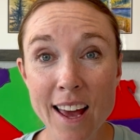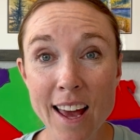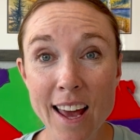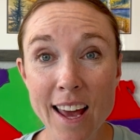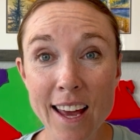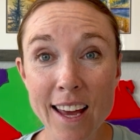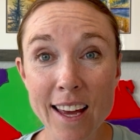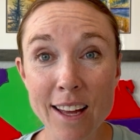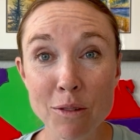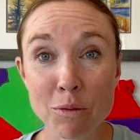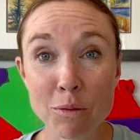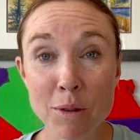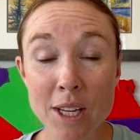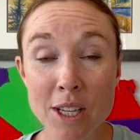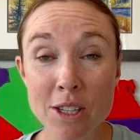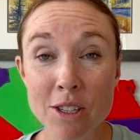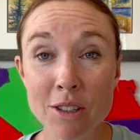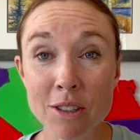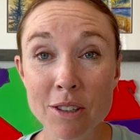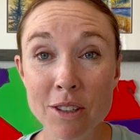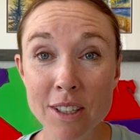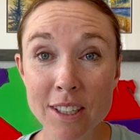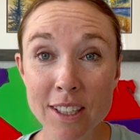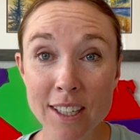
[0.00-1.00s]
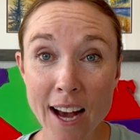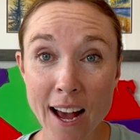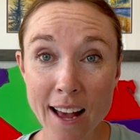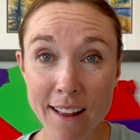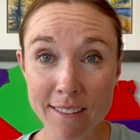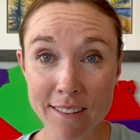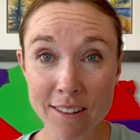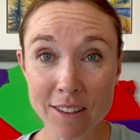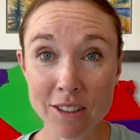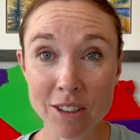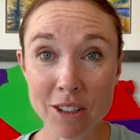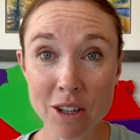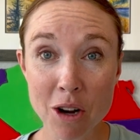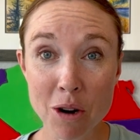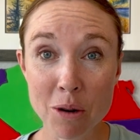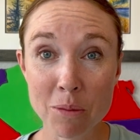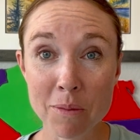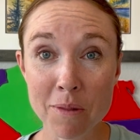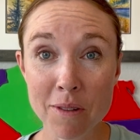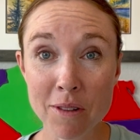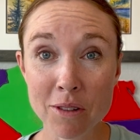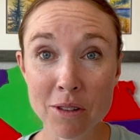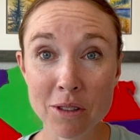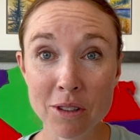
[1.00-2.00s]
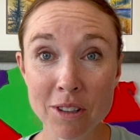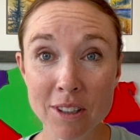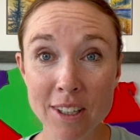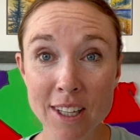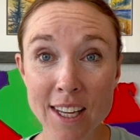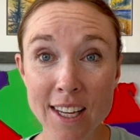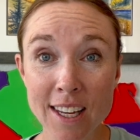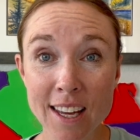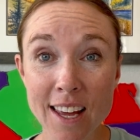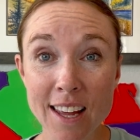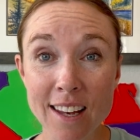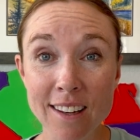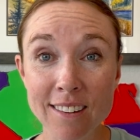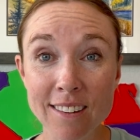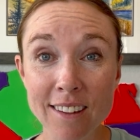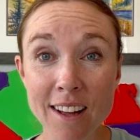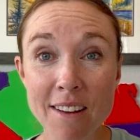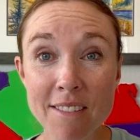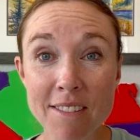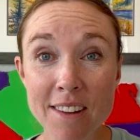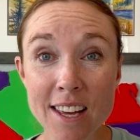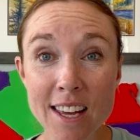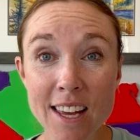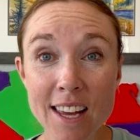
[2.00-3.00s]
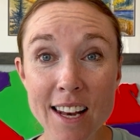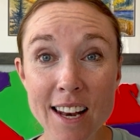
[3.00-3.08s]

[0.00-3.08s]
And we do classical homeschooling and love it.